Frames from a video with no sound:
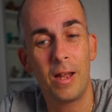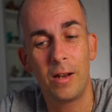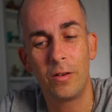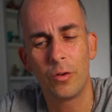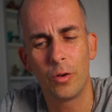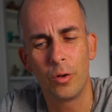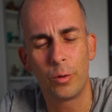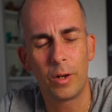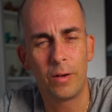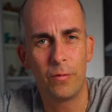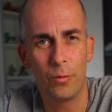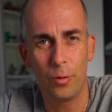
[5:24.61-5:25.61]
and you're
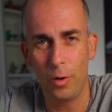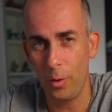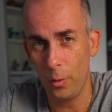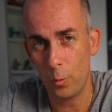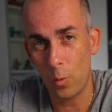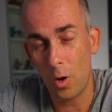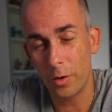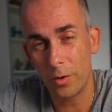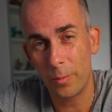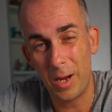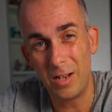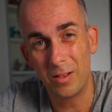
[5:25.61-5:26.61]
looking for
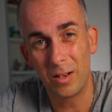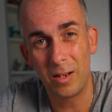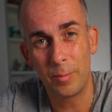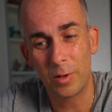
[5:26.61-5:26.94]
water basically,